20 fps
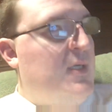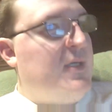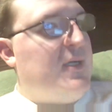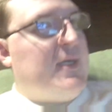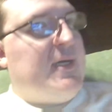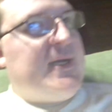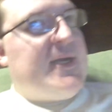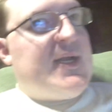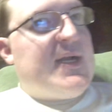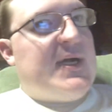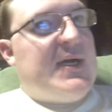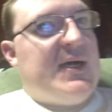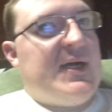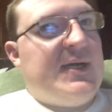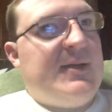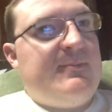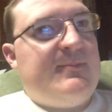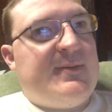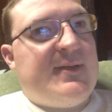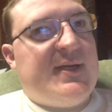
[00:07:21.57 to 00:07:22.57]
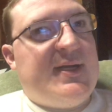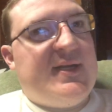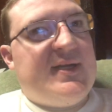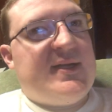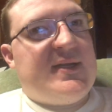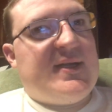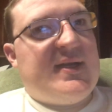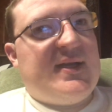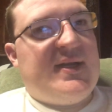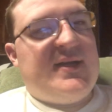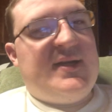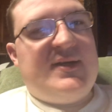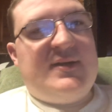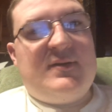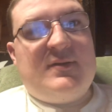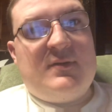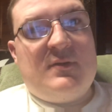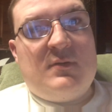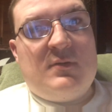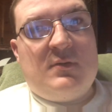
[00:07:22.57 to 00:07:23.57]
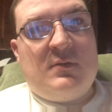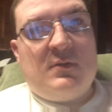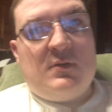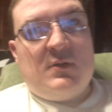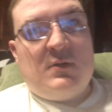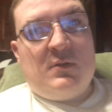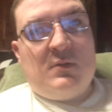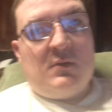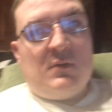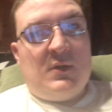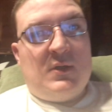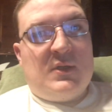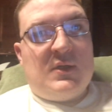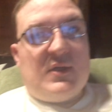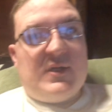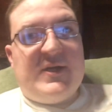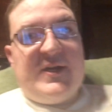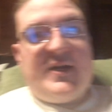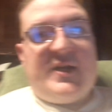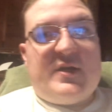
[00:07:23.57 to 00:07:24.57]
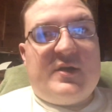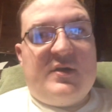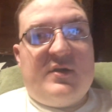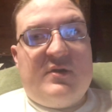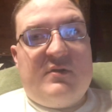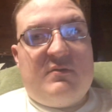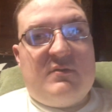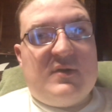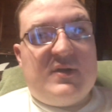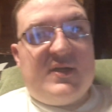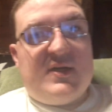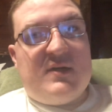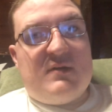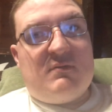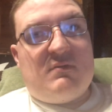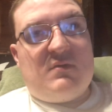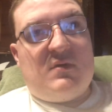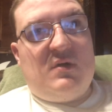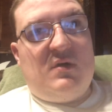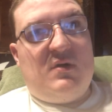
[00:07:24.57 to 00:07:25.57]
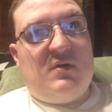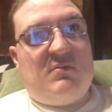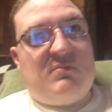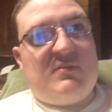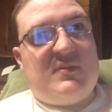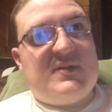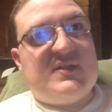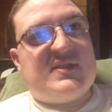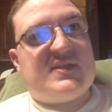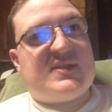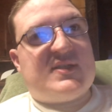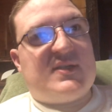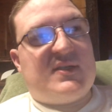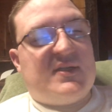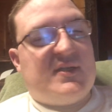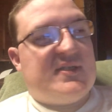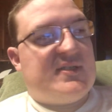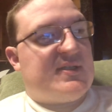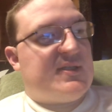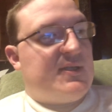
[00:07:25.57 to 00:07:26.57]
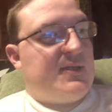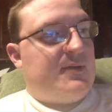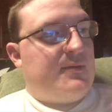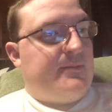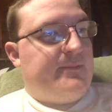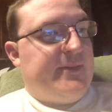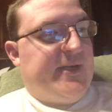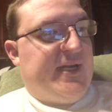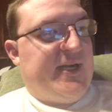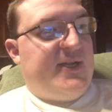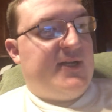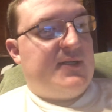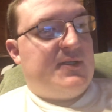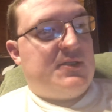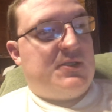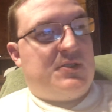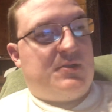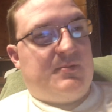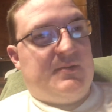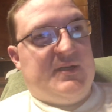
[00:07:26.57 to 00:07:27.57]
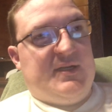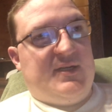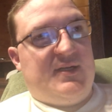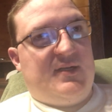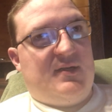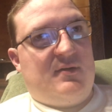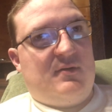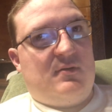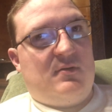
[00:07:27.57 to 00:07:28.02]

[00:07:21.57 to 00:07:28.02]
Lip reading: Like I'm thinking, like who in the world wants to listen to management?